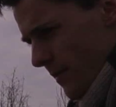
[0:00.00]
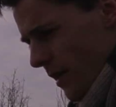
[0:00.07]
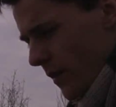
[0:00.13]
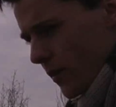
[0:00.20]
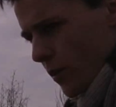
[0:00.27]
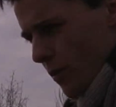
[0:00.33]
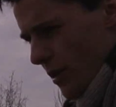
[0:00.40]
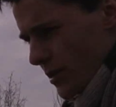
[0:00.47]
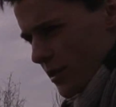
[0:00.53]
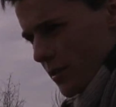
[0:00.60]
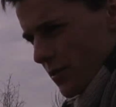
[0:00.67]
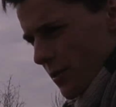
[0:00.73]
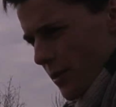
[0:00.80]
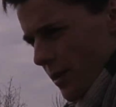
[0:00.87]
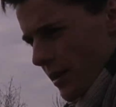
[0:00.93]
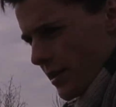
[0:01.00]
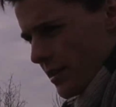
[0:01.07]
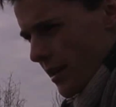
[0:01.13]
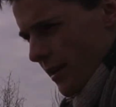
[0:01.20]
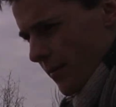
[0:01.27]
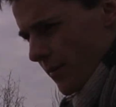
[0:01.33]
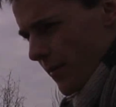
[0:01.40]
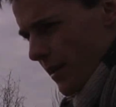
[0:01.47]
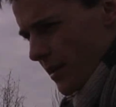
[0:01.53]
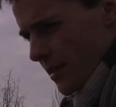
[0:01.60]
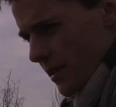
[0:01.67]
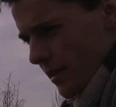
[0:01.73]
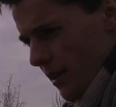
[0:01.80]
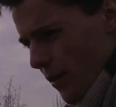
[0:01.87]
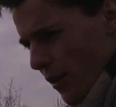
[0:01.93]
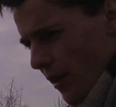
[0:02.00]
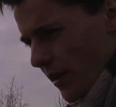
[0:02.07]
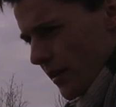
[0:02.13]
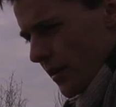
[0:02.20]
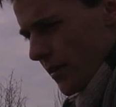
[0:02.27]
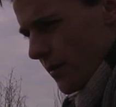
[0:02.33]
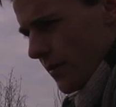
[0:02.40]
not even questions really. I just like to think